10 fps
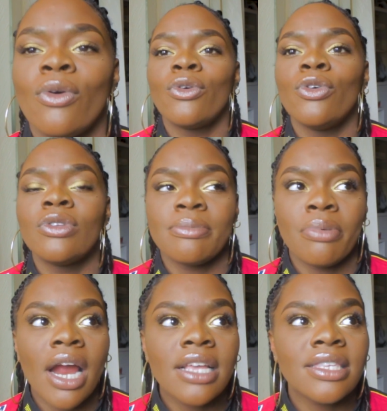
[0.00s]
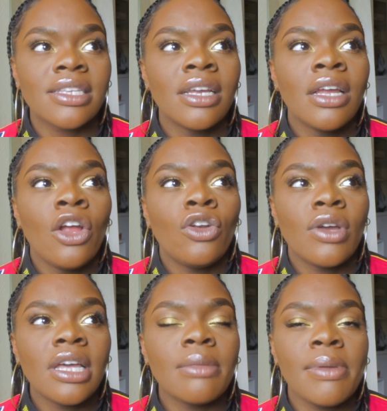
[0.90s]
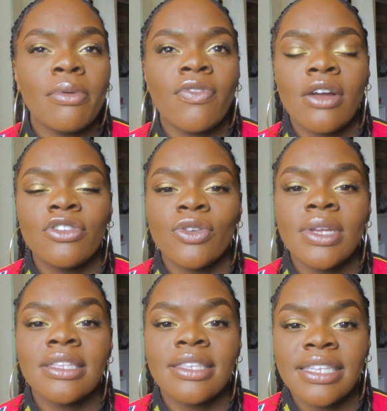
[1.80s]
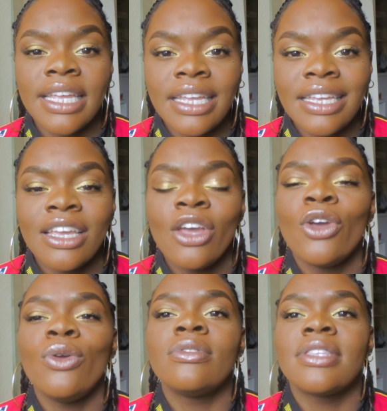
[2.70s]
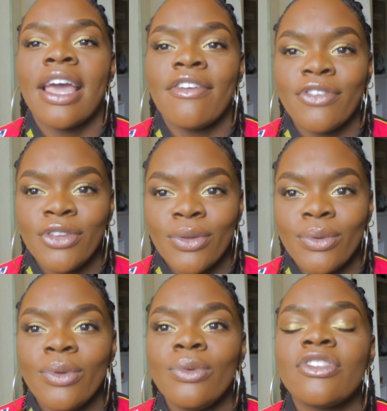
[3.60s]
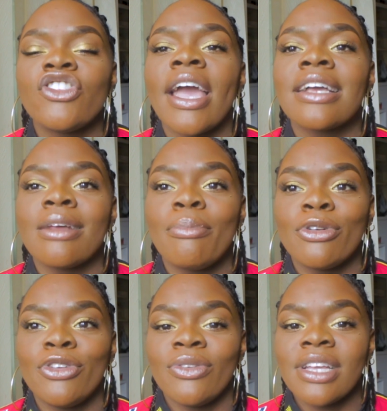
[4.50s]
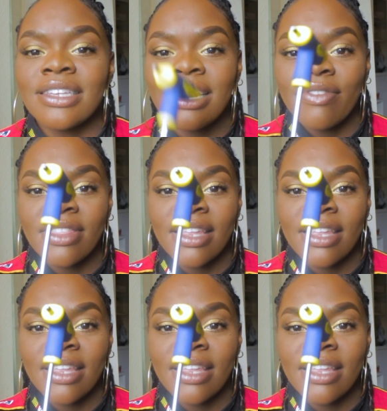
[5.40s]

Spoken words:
or you're depressed. Look at the people around you and see who's there for you, who checks up on you. That's another